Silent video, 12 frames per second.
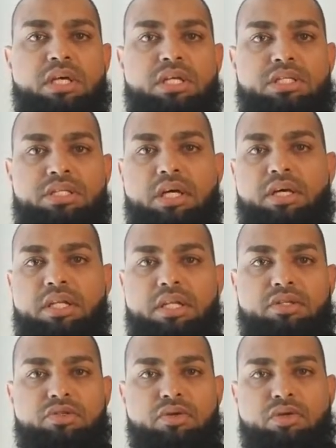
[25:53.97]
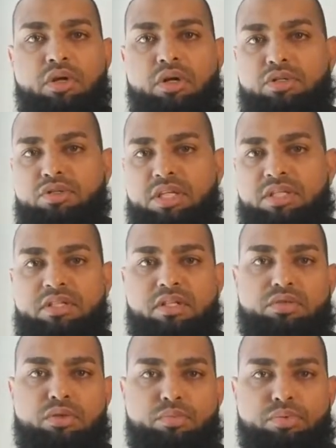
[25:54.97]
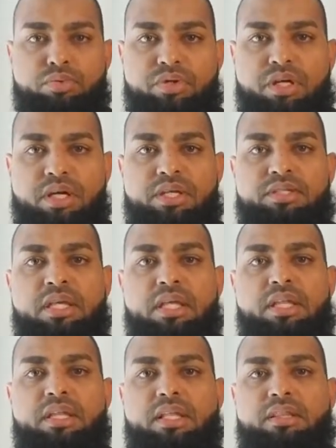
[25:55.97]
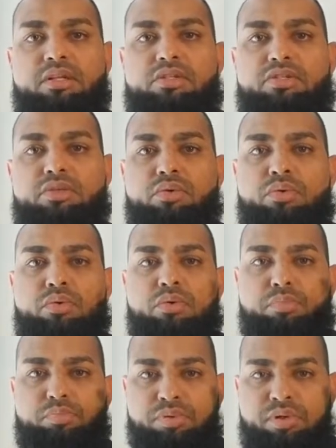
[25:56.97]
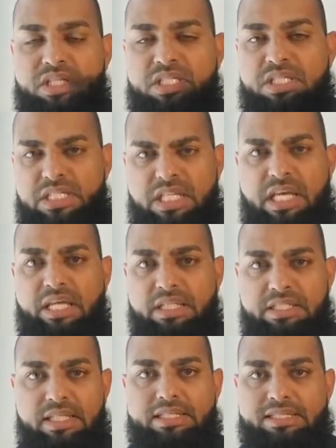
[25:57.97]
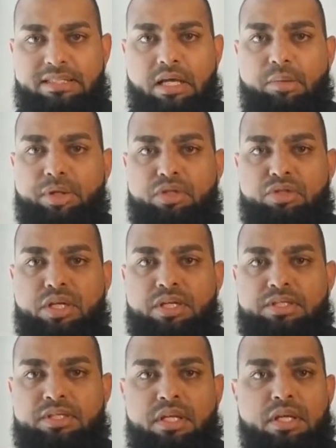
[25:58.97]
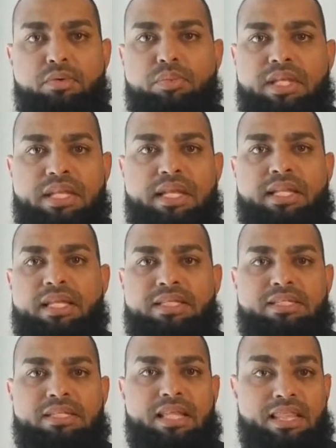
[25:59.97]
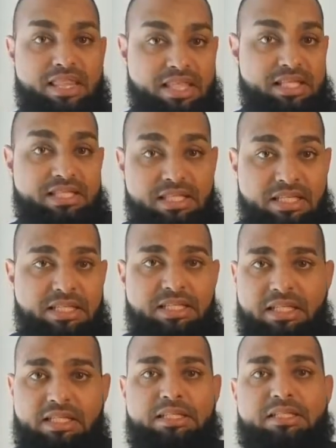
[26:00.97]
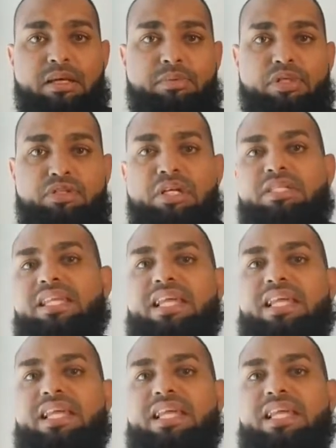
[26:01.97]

saris or long dresses or burqas. Like, there's no precise Islamic dress. We cannot say this is an Islamic dress